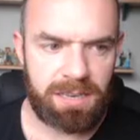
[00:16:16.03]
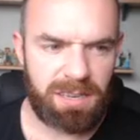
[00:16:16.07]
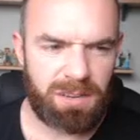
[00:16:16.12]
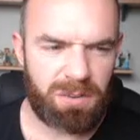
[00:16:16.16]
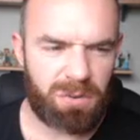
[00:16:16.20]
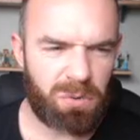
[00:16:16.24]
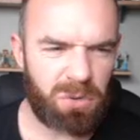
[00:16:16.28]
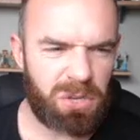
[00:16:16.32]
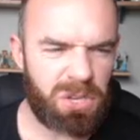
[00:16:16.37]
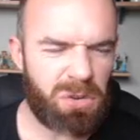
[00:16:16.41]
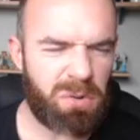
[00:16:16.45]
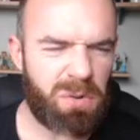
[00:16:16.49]

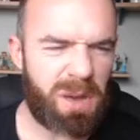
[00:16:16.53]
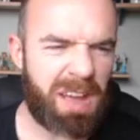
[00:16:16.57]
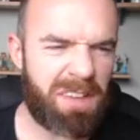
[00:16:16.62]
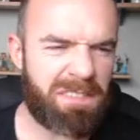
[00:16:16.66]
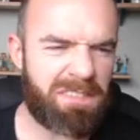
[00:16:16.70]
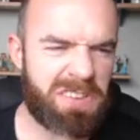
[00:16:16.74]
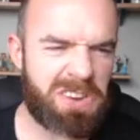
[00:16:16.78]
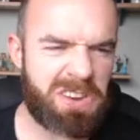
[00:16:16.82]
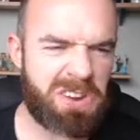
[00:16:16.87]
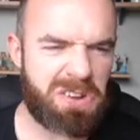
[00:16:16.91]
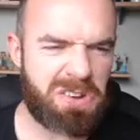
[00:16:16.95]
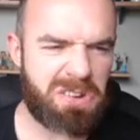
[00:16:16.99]
You
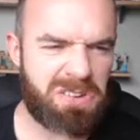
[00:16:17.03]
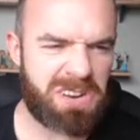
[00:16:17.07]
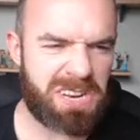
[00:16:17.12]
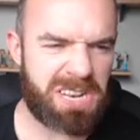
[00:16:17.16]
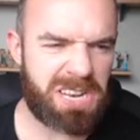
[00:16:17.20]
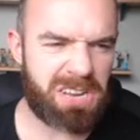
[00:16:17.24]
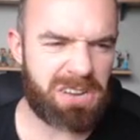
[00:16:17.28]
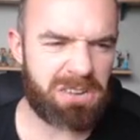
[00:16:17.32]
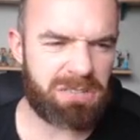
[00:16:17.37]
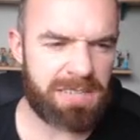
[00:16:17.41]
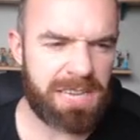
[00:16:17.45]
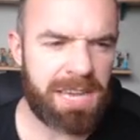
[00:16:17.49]
have no
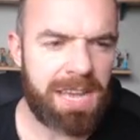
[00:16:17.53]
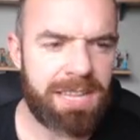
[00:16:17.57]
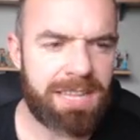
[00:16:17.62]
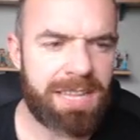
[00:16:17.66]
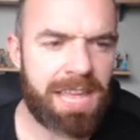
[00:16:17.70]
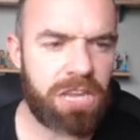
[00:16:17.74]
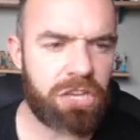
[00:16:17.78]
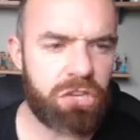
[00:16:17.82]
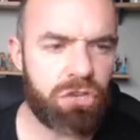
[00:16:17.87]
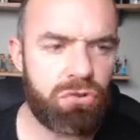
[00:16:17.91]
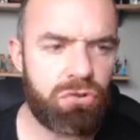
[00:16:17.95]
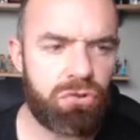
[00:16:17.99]
clues
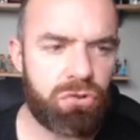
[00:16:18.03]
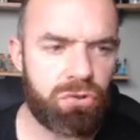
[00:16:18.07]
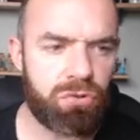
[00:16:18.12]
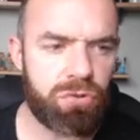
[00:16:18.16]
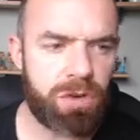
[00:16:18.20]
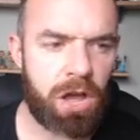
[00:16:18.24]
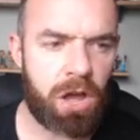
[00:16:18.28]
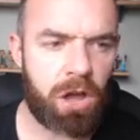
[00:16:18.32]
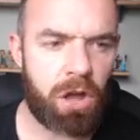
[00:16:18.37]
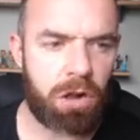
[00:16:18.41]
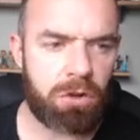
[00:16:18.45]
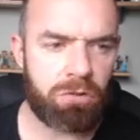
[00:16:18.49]
that you do
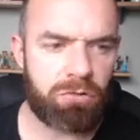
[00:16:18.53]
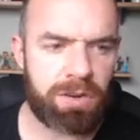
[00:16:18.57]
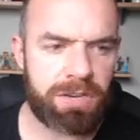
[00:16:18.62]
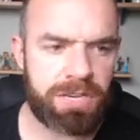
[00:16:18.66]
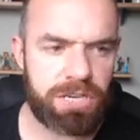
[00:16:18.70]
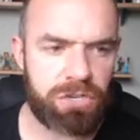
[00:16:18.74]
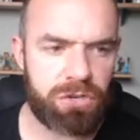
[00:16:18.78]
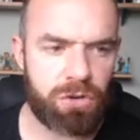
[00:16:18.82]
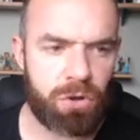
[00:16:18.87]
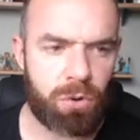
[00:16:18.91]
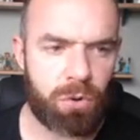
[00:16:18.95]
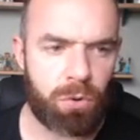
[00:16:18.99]
not already
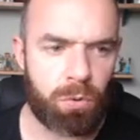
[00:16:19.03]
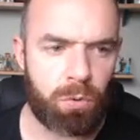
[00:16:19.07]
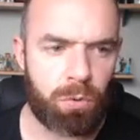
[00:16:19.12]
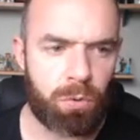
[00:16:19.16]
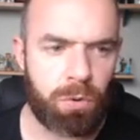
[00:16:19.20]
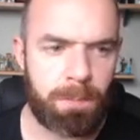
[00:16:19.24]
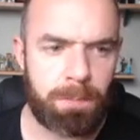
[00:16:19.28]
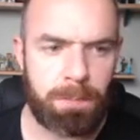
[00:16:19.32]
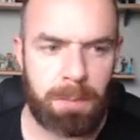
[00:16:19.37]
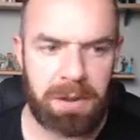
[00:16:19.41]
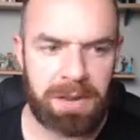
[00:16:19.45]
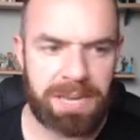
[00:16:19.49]
know.
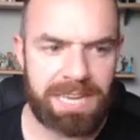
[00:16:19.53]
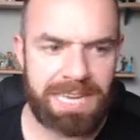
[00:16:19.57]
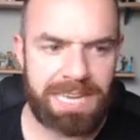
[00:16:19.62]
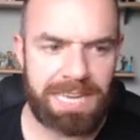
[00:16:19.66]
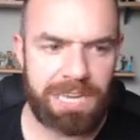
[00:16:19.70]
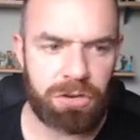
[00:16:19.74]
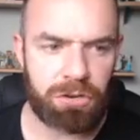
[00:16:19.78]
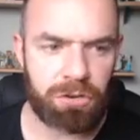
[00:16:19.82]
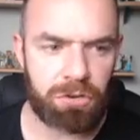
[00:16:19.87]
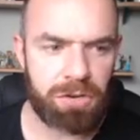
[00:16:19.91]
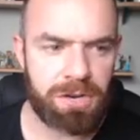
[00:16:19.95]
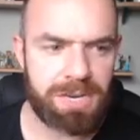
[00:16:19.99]
But
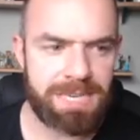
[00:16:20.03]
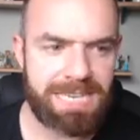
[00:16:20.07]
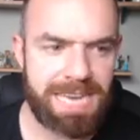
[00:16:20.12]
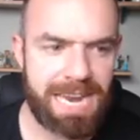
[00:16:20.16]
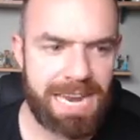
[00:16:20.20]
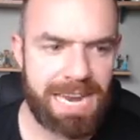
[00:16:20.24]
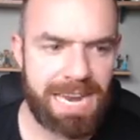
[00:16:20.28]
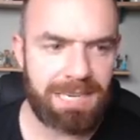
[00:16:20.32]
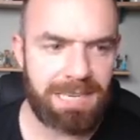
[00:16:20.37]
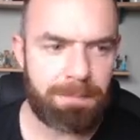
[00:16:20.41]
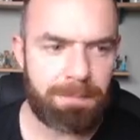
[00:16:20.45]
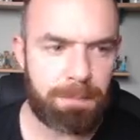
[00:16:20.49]
here,
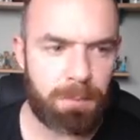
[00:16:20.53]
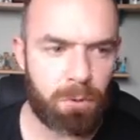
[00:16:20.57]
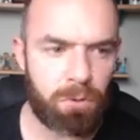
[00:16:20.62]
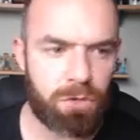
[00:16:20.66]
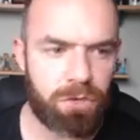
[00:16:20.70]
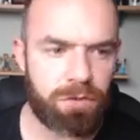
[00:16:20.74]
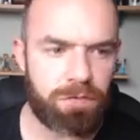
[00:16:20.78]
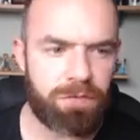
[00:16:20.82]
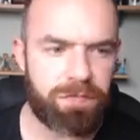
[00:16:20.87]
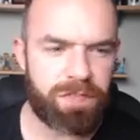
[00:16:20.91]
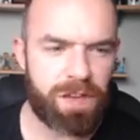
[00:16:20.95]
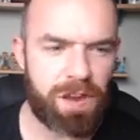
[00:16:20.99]
take the book
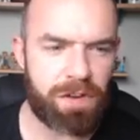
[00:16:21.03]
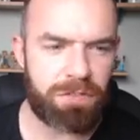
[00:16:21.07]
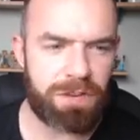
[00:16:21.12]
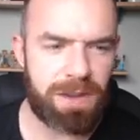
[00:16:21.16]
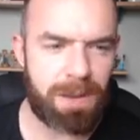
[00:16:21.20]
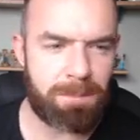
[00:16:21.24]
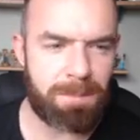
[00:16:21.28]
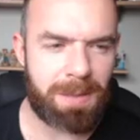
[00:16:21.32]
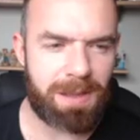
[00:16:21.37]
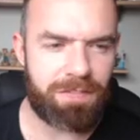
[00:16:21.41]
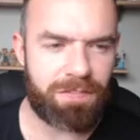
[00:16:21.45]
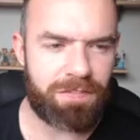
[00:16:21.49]
you found
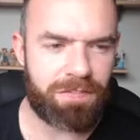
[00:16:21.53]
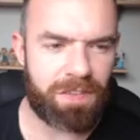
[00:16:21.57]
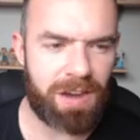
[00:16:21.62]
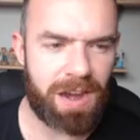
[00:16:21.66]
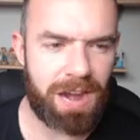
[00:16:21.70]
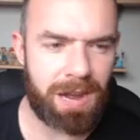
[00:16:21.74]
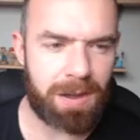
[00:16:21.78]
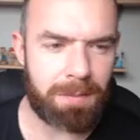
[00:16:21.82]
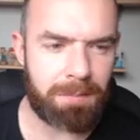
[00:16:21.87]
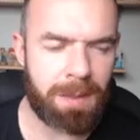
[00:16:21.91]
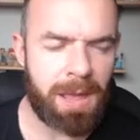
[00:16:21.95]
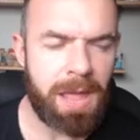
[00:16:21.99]
at my
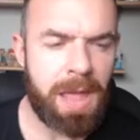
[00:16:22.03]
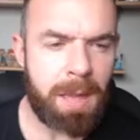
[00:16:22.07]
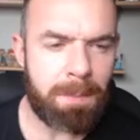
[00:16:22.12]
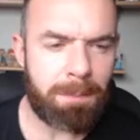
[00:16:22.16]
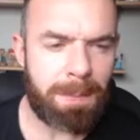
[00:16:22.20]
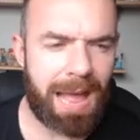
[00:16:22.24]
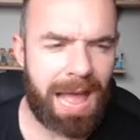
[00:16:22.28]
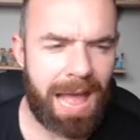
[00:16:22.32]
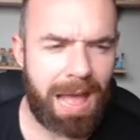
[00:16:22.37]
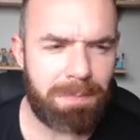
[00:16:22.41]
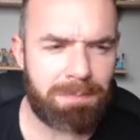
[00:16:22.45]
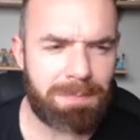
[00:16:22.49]
farm.
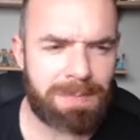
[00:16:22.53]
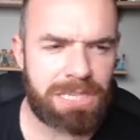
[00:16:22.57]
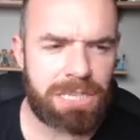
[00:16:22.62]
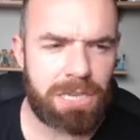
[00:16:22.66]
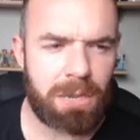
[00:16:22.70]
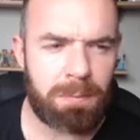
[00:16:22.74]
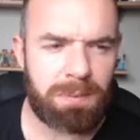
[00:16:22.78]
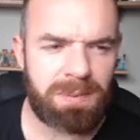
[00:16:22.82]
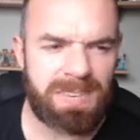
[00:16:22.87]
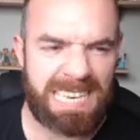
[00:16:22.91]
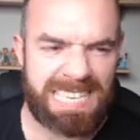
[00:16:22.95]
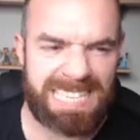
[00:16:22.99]
Perhaps
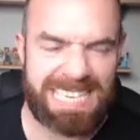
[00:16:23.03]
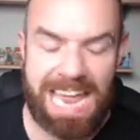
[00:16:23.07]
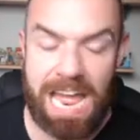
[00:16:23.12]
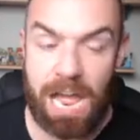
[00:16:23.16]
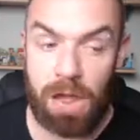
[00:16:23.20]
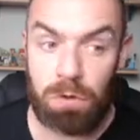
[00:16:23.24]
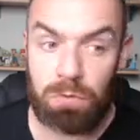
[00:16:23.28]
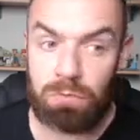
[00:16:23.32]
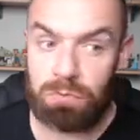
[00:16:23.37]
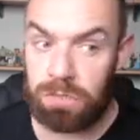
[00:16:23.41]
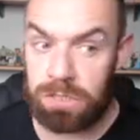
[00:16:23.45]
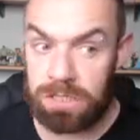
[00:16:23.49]
some of the
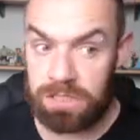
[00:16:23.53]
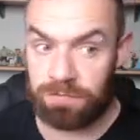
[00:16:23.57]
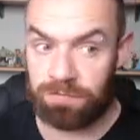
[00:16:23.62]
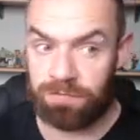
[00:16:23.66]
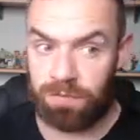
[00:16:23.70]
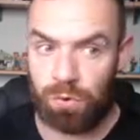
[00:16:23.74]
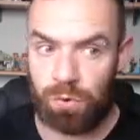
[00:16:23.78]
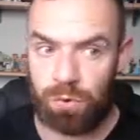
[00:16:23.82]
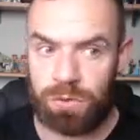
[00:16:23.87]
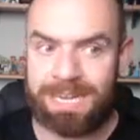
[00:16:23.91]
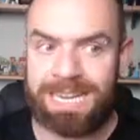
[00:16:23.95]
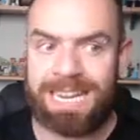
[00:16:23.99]

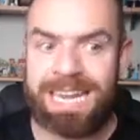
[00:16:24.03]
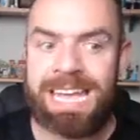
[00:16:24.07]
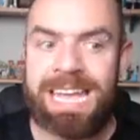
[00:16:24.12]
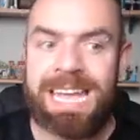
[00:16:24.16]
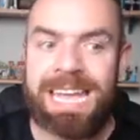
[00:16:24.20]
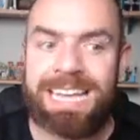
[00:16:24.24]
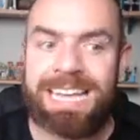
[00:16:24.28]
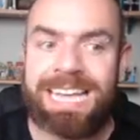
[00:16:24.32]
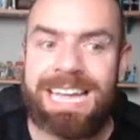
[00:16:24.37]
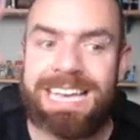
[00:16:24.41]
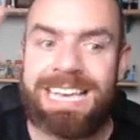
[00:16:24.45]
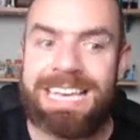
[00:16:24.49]
townsfolk
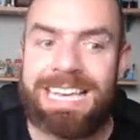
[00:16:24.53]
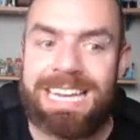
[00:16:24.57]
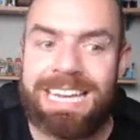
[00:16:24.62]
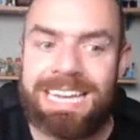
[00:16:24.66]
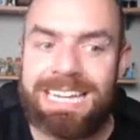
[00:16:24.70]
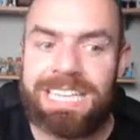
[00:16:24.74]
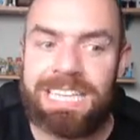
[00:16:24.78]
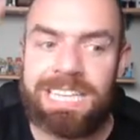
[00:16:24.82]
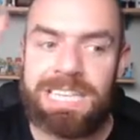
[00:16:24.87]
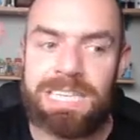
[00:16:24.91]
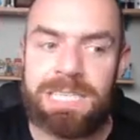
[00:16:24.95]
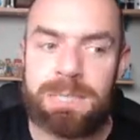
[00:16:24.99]
can
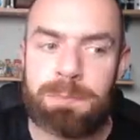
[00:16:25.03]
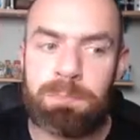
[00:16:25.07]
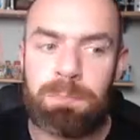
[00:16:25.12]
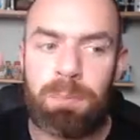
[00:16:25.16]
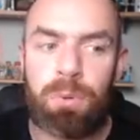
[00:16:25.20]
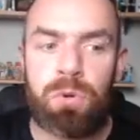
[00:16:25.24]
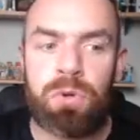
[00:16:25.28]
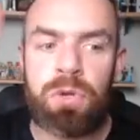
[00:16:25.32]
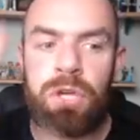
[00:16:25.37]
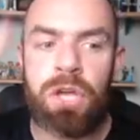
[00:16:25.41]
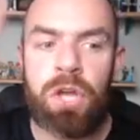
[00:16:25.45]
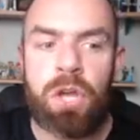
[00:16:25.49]
link this
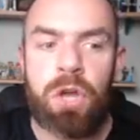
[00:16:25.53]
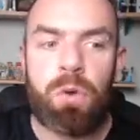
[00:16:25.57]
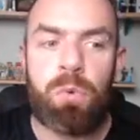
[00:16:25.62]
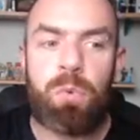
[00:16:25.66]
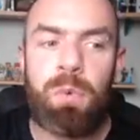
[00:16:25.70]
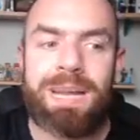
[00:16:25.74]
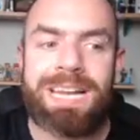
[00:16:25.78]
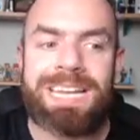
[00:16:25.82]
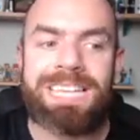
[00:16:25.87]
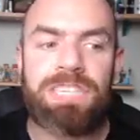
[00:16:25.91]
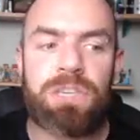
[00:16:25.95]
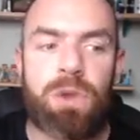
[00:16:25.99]
book
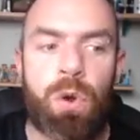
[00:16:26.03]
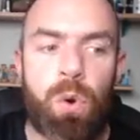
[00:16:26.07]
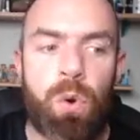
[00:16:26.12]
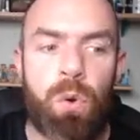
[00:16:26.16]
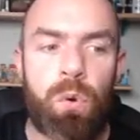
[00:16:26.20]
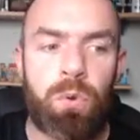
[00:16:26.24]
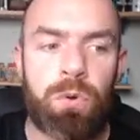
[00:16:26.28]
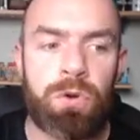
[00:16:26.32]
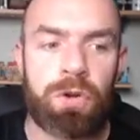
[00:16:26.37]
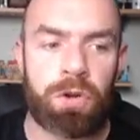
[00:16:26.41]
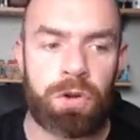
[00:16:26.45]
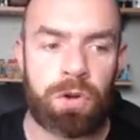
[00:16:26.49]
with its
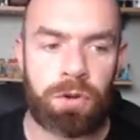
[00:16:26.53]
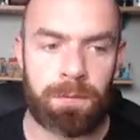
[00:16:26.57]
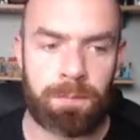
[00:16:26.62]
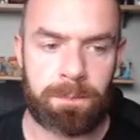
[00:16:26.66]
owner.